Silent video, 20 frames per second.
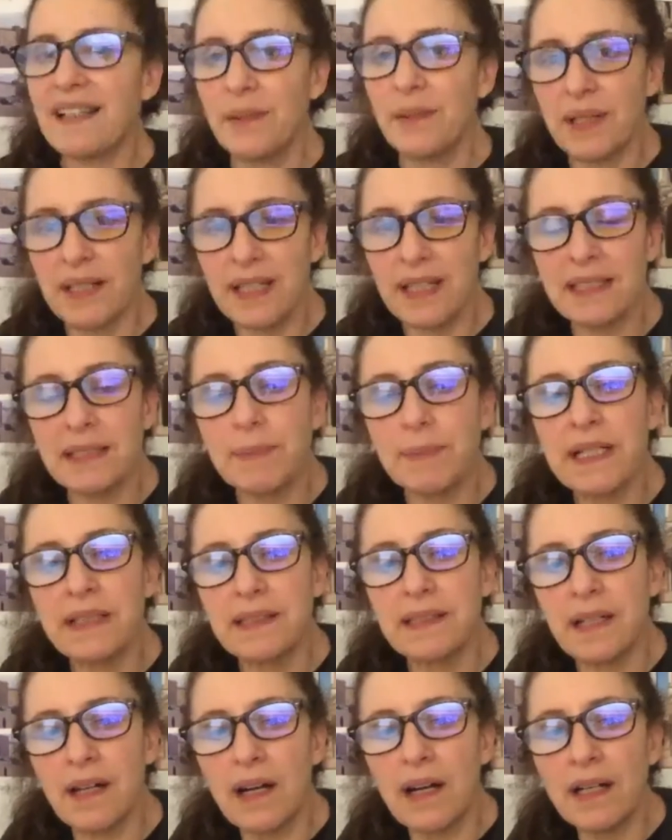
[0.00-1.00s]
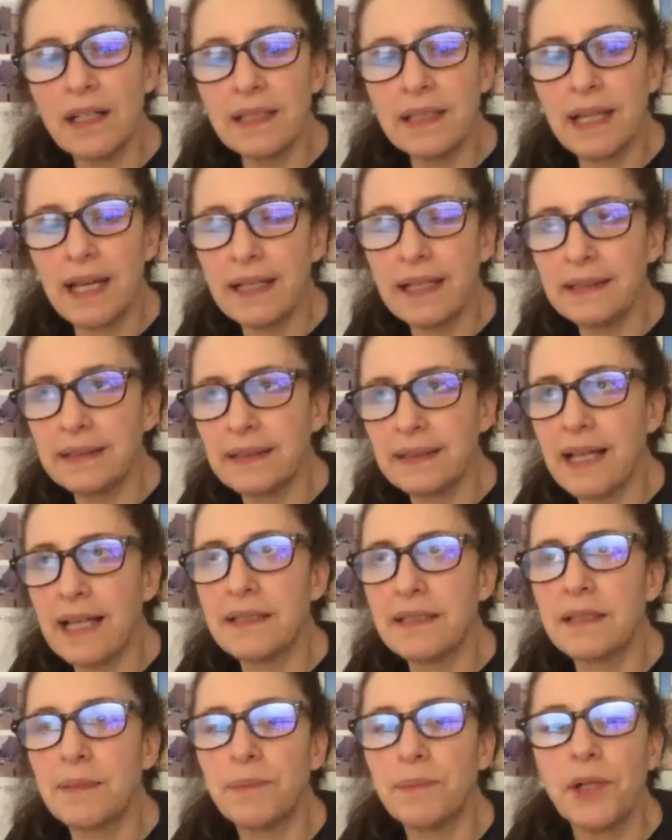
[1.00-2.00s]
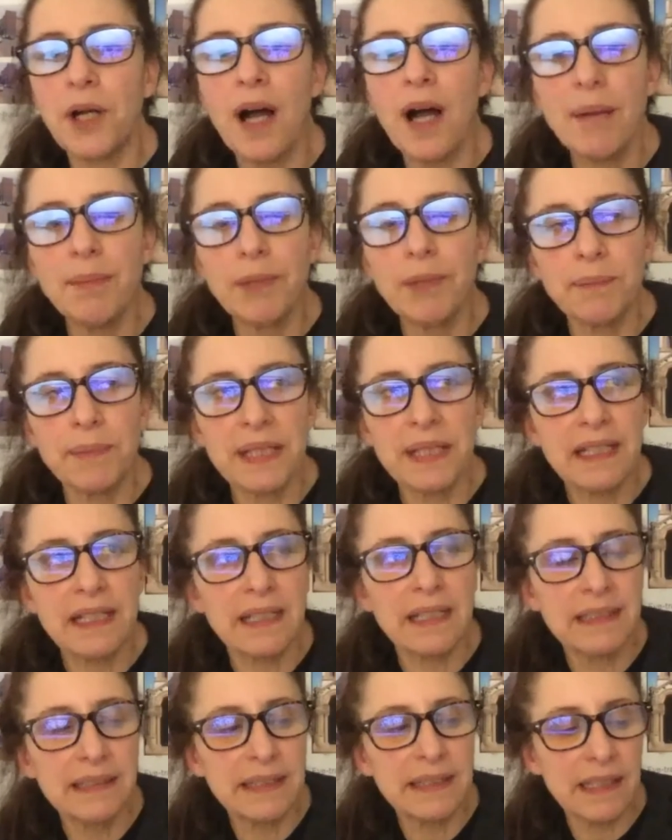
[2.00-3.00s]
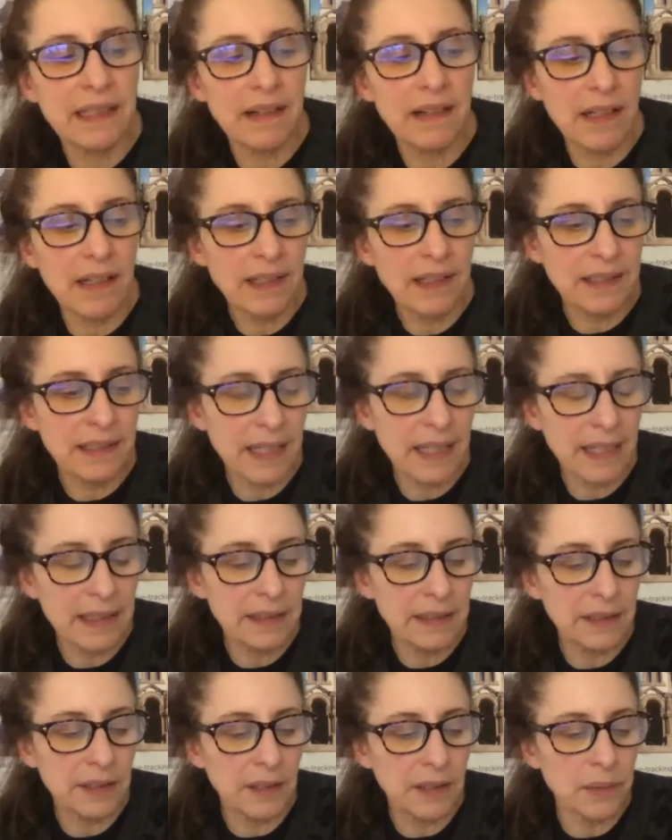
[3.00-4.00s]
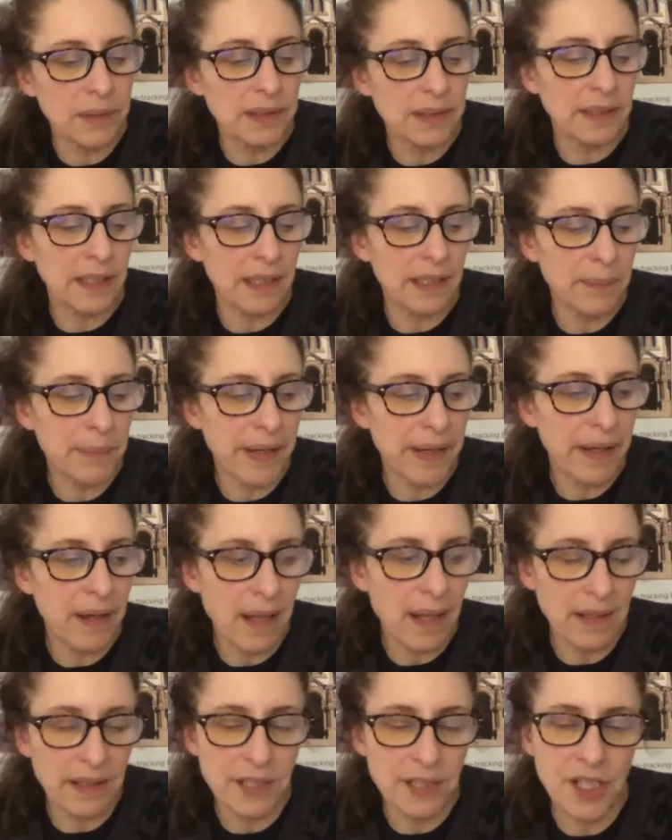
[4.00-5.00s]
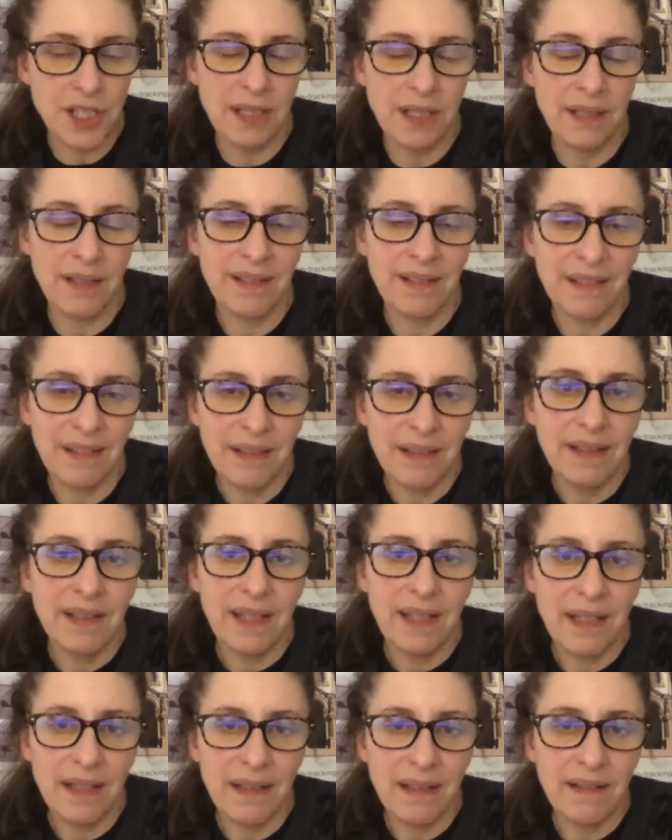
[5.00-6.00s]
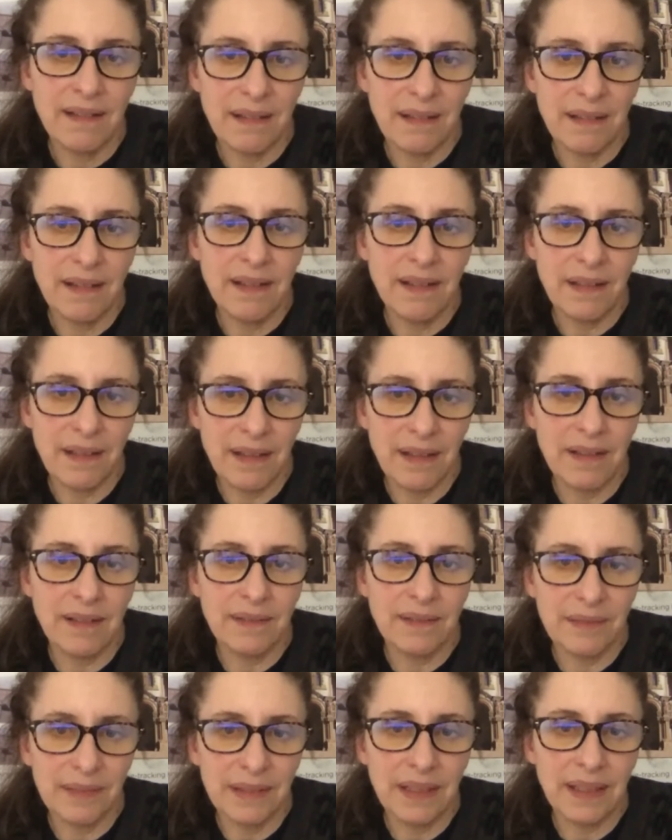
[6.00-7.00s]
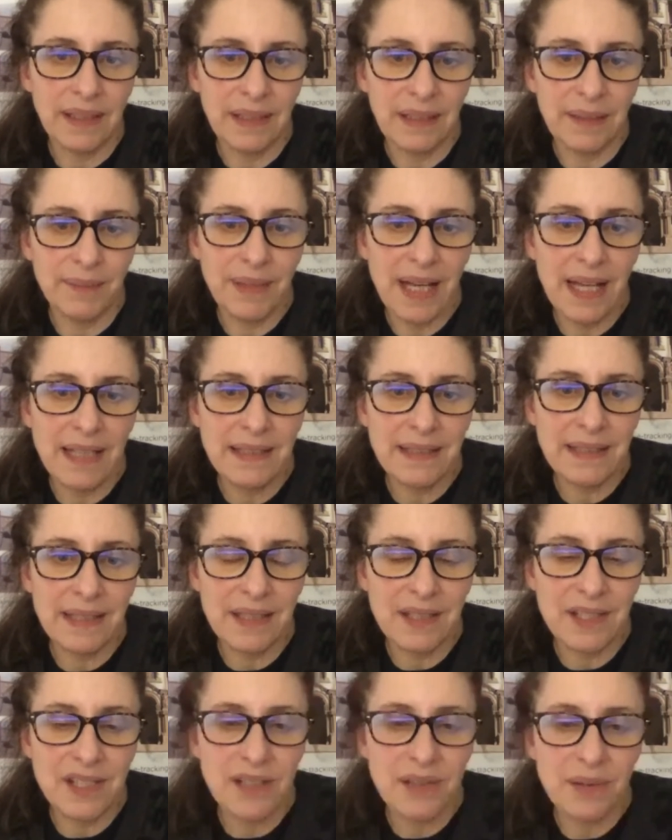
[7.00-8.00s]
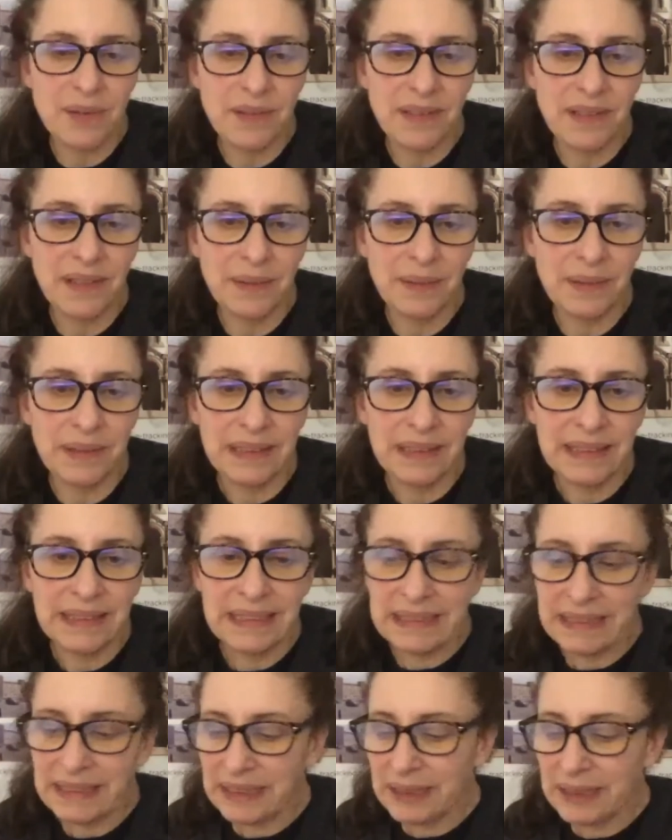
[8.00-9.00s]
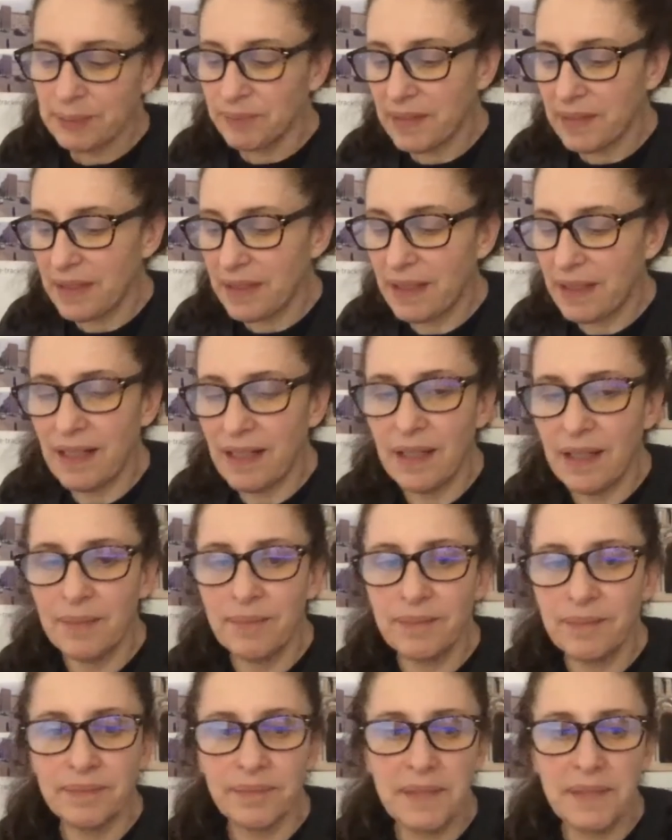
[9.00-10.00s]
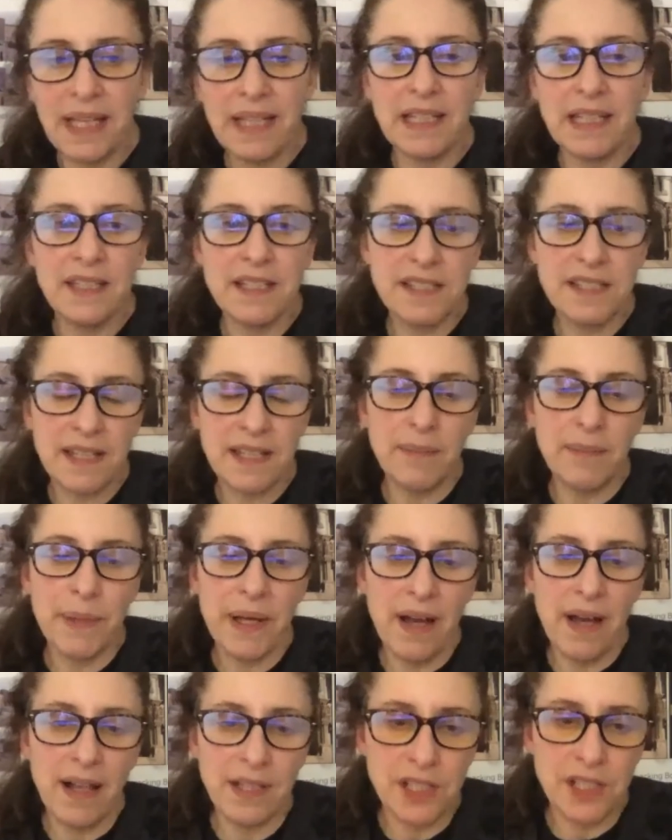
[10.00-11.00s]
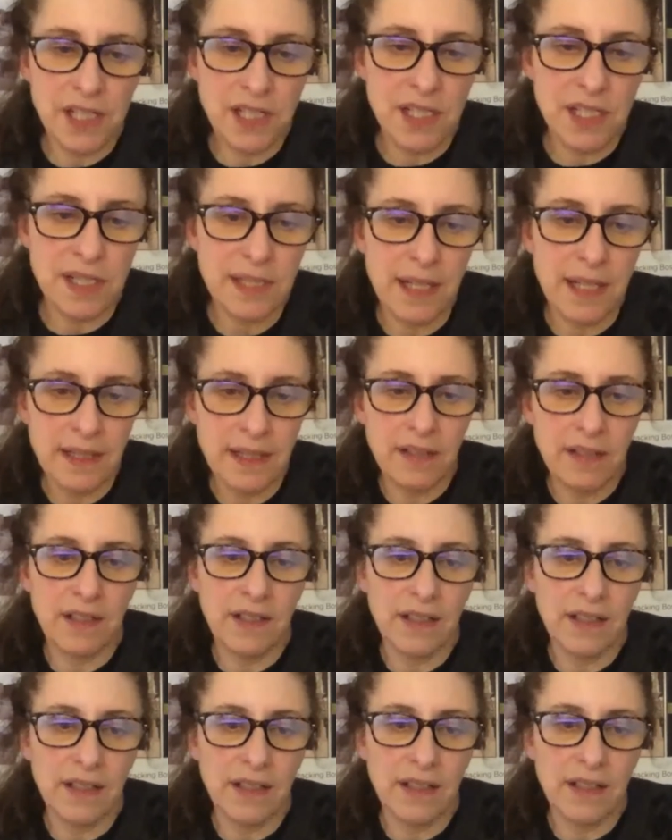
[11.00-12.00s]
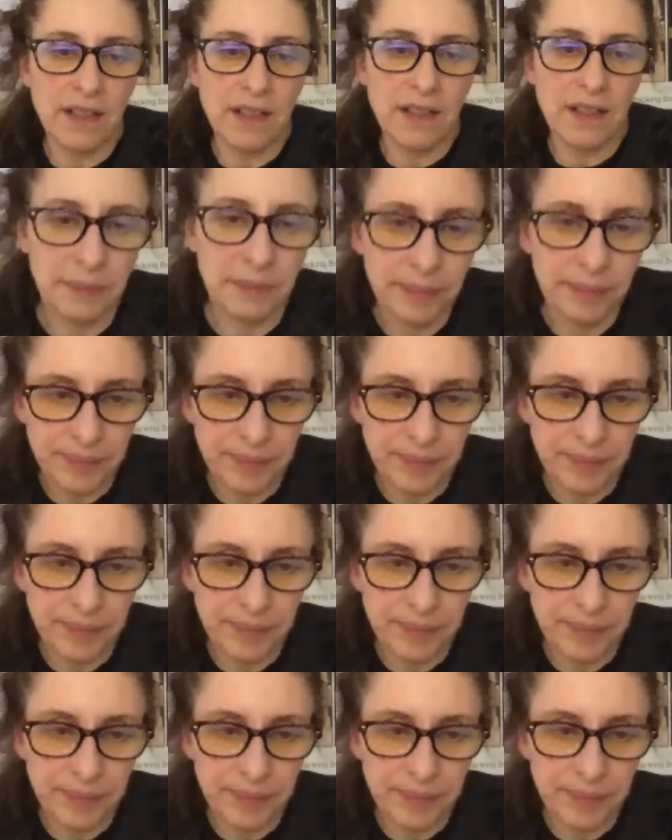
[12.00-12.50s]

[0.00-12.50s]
and, what it is because the architects, that's the problem because the architects don't study biology. You know, um, that's the issue. So um, they need to study biology just like the car companies do.